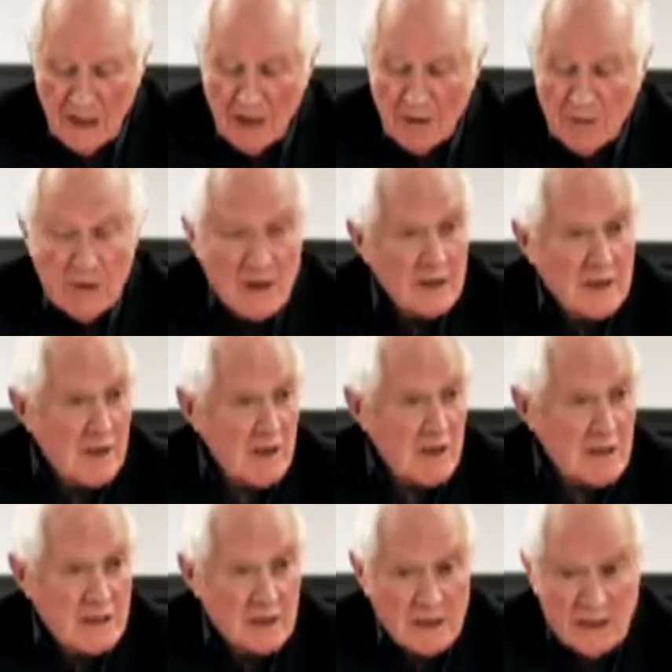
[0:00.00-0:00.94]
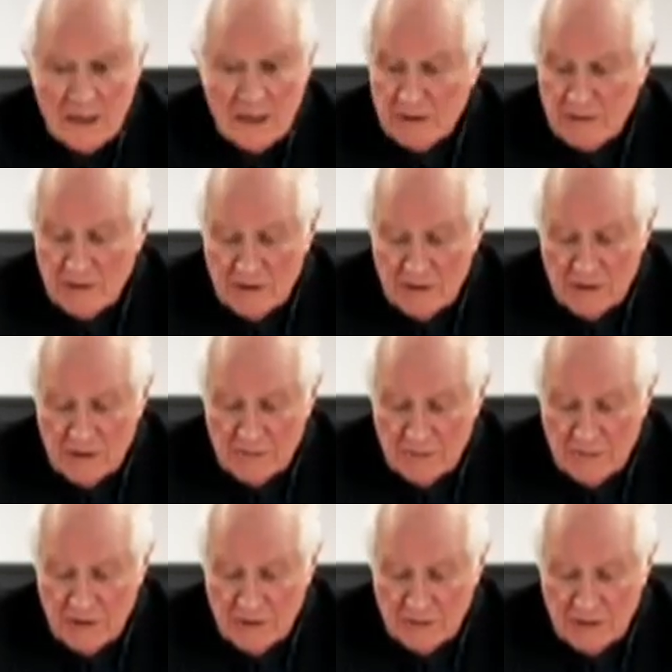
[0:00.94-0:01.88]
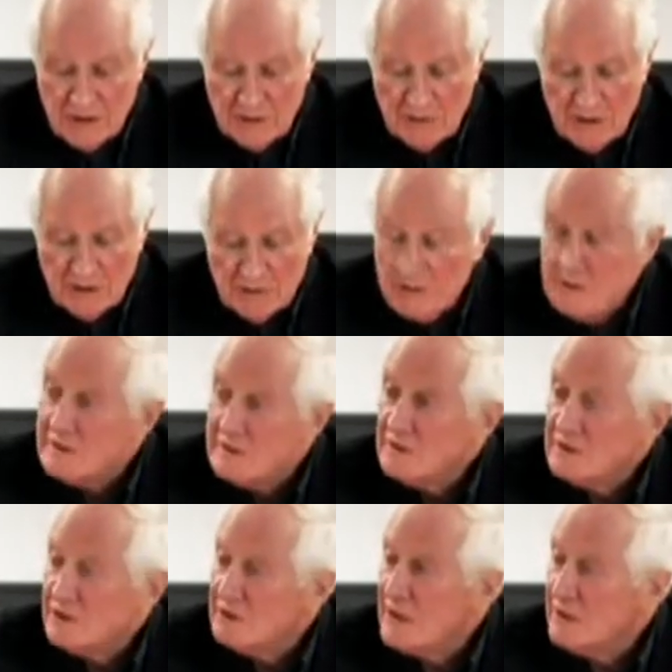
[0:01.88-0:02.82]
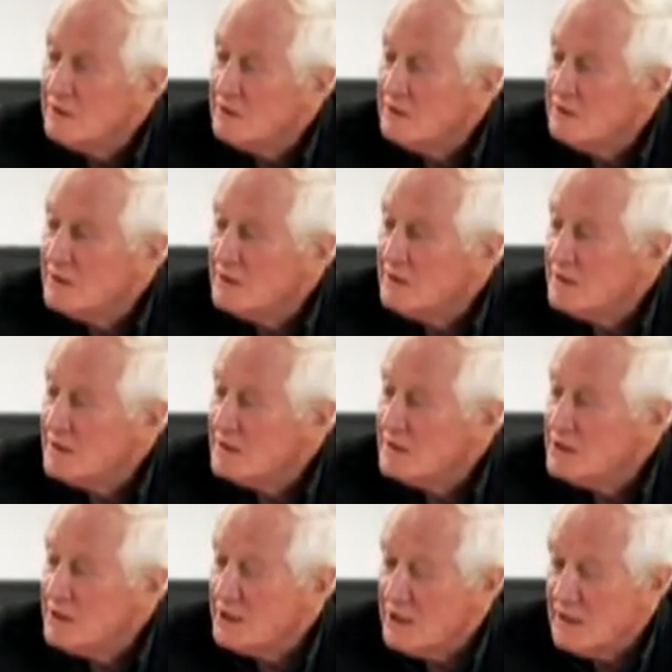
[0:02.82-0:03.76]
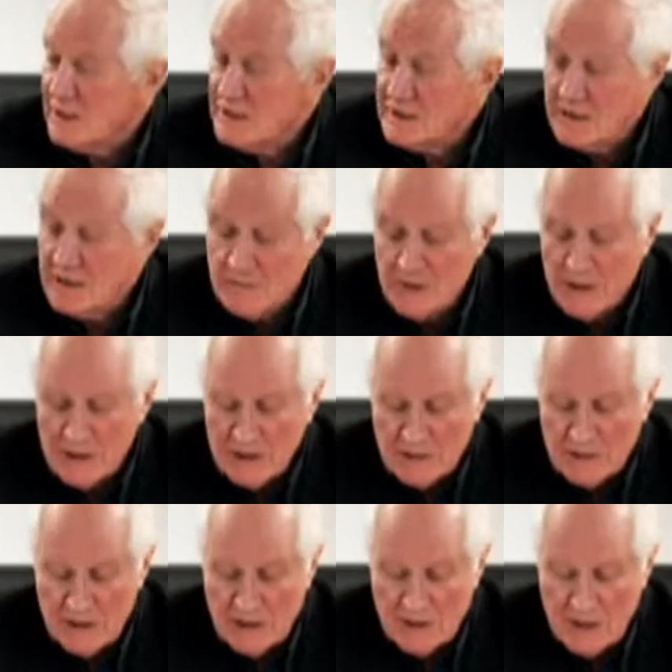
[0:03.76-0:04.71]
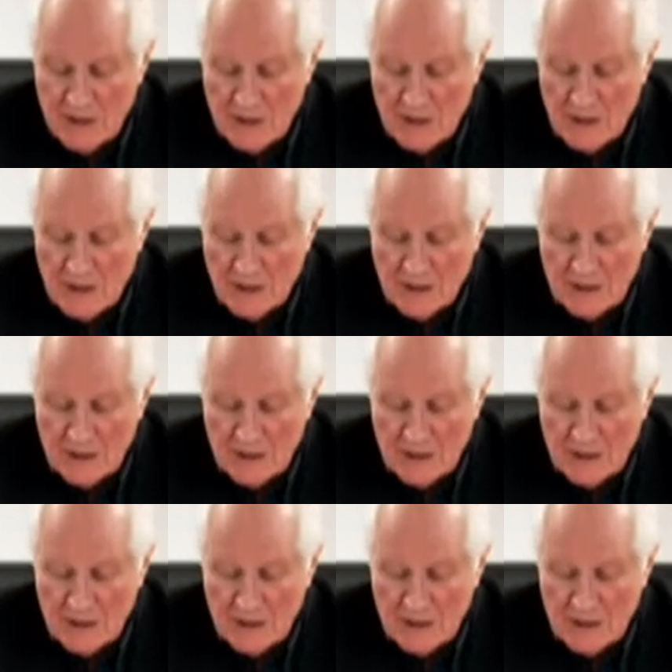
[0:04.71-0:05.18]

With hindsight, I was possibly a bit too arrogant in articulating my demands.